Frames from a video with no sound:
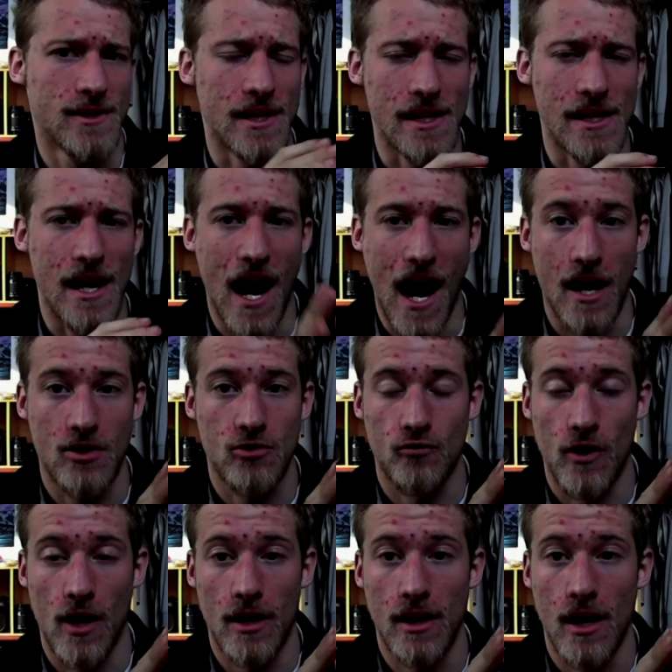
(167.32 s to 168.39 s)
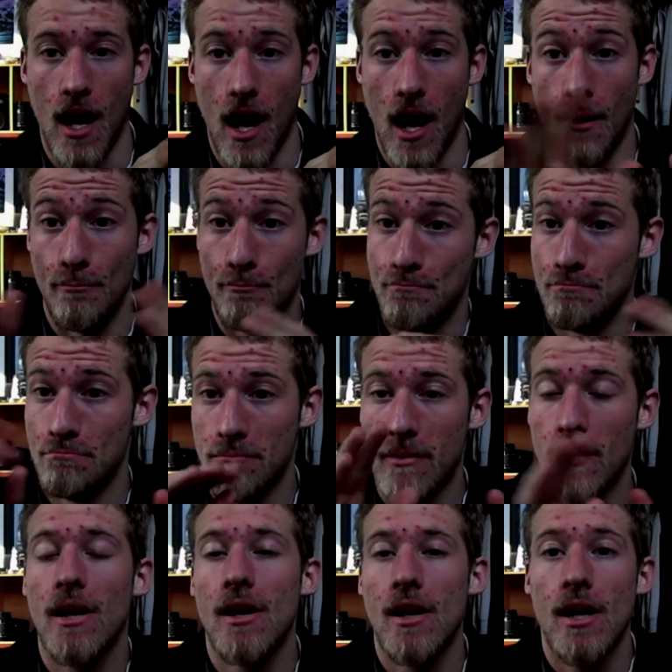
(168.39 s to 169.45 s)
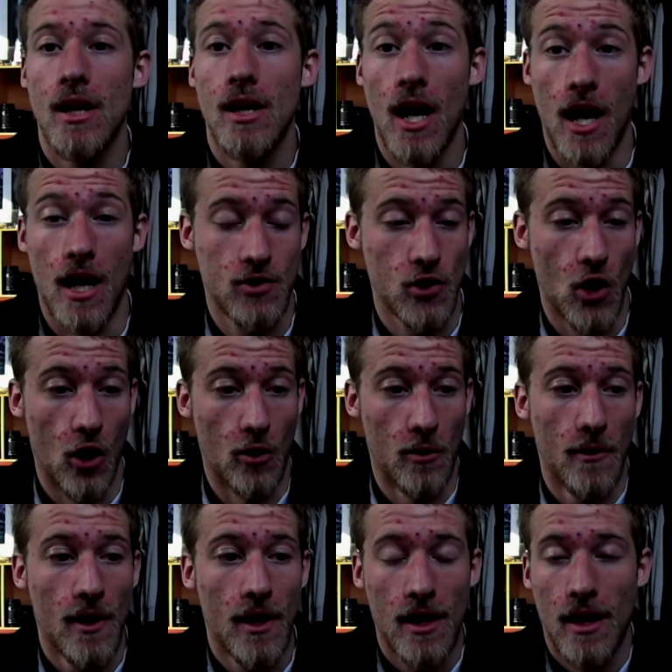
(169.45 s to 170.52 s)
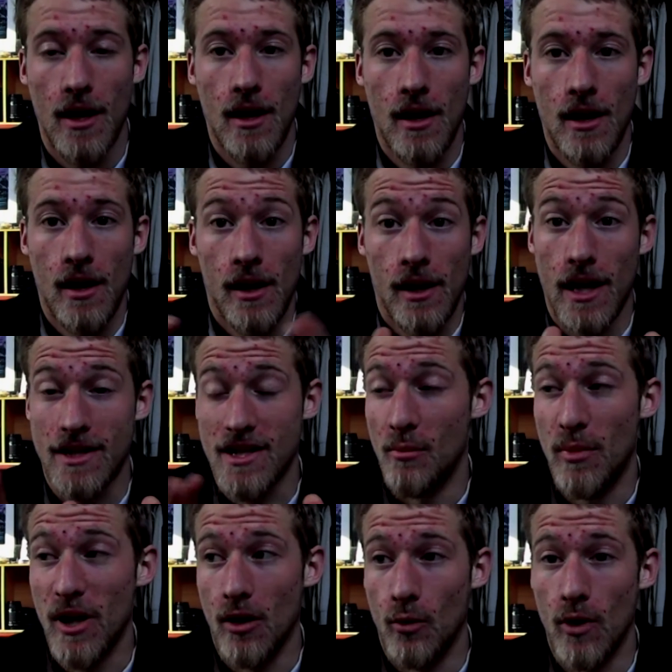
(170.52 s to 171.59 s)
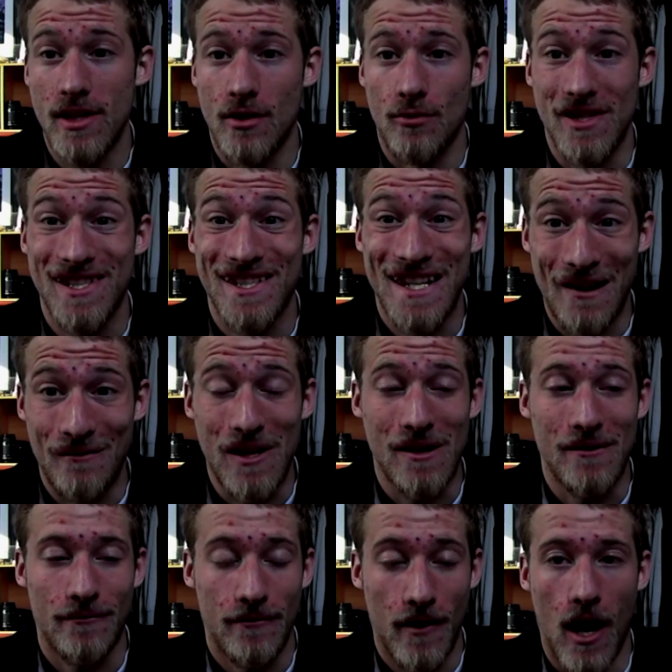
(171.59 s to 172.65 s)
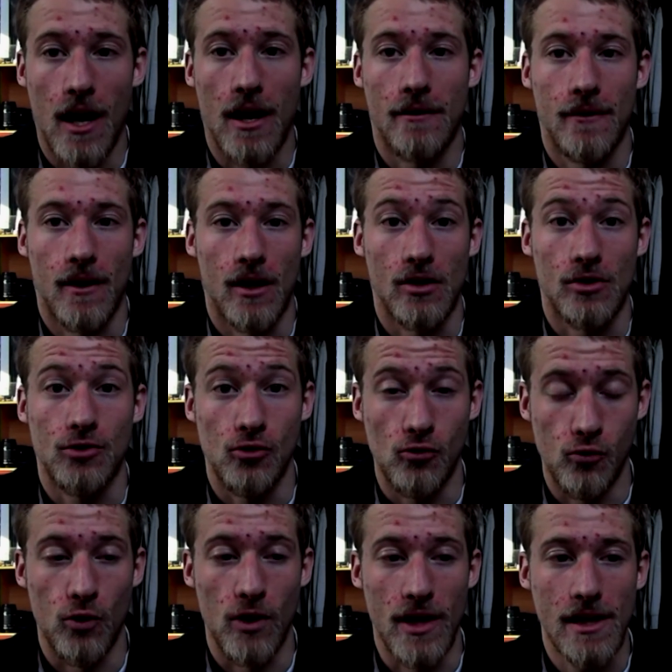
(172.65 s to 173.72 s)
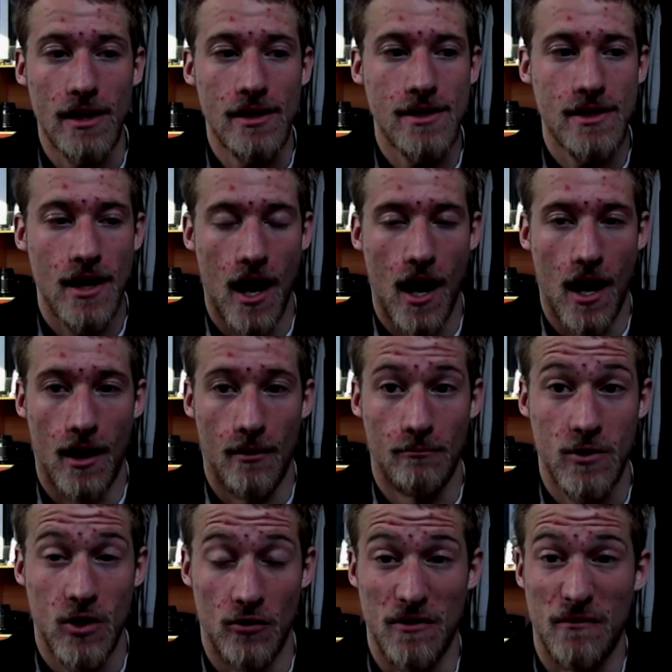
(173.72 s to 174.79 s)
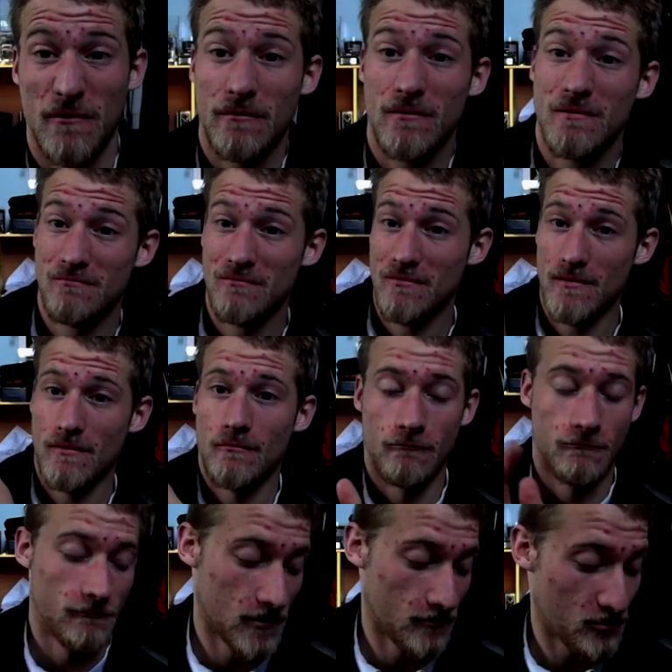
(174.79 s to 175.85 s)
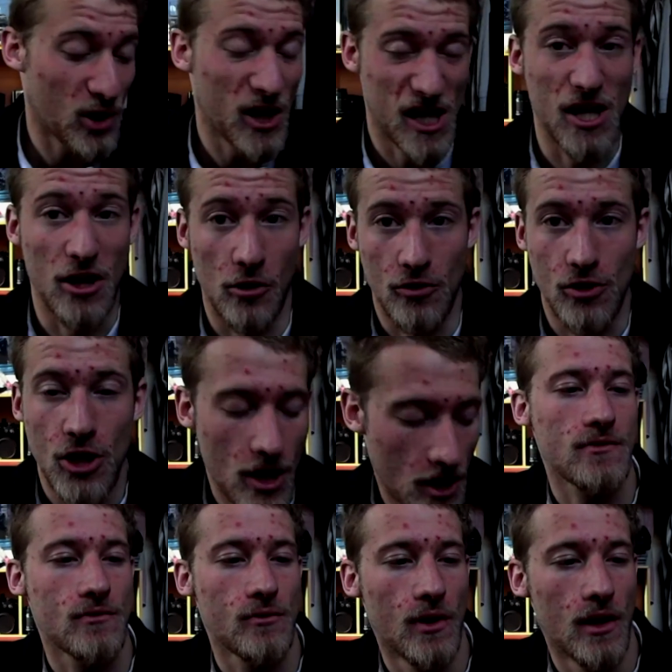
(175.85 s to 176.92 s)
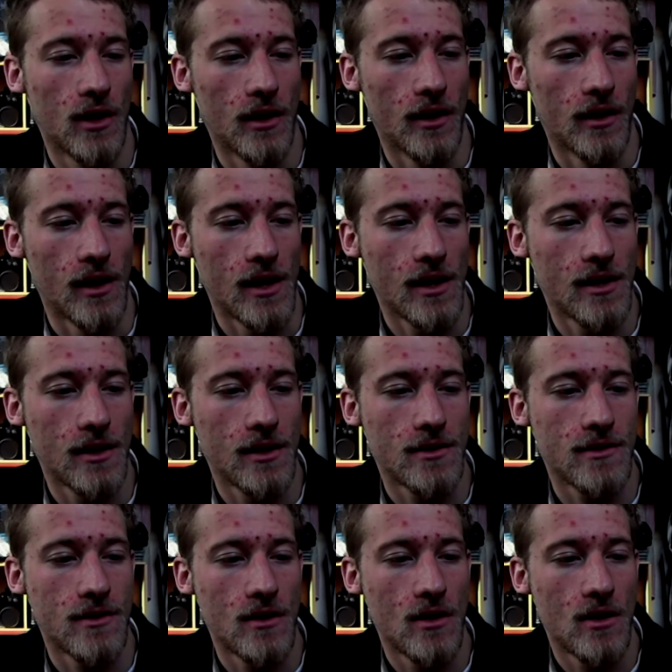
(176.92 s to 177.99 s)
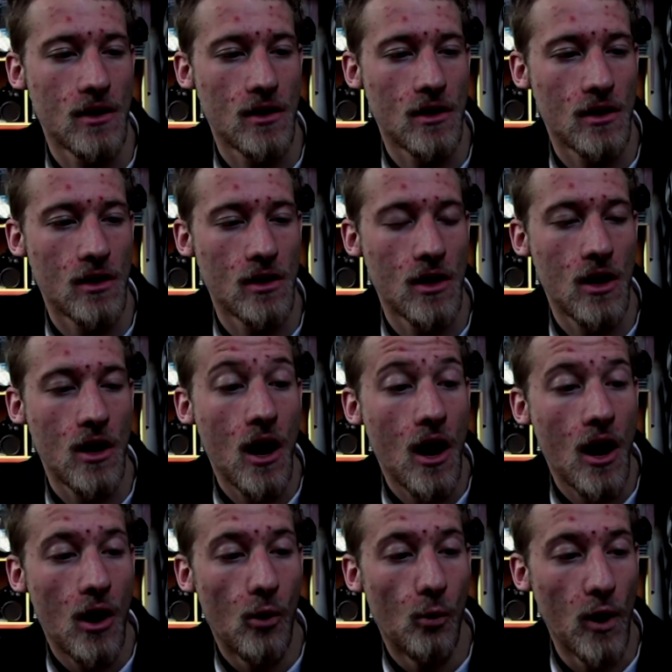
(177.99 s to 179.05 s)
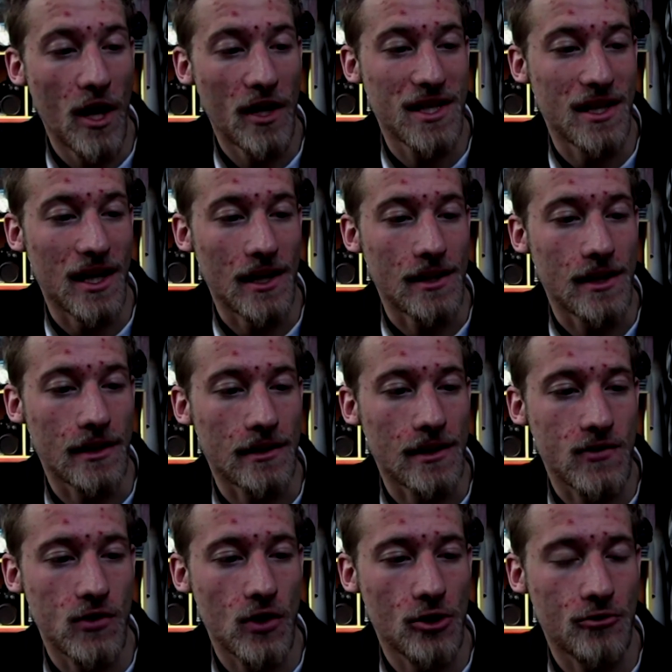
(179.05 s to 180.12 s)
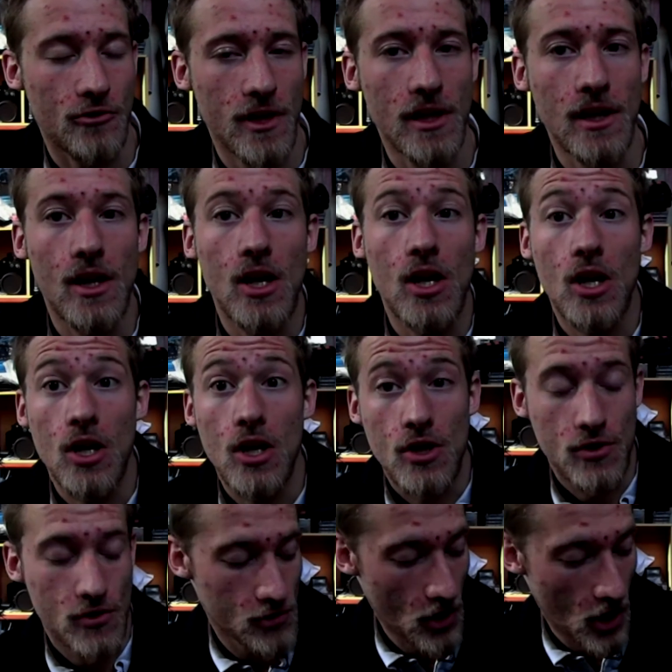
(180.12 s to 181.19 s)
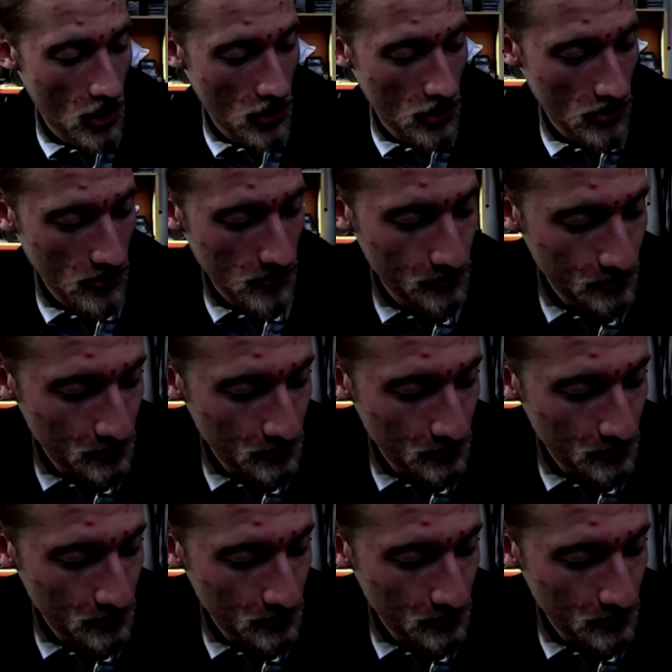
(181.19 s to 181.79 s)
the x-ray. Yeah, so that's how big it was. It was 75 degrees, so it was pretty huge. This one is, where did I get the surgery? So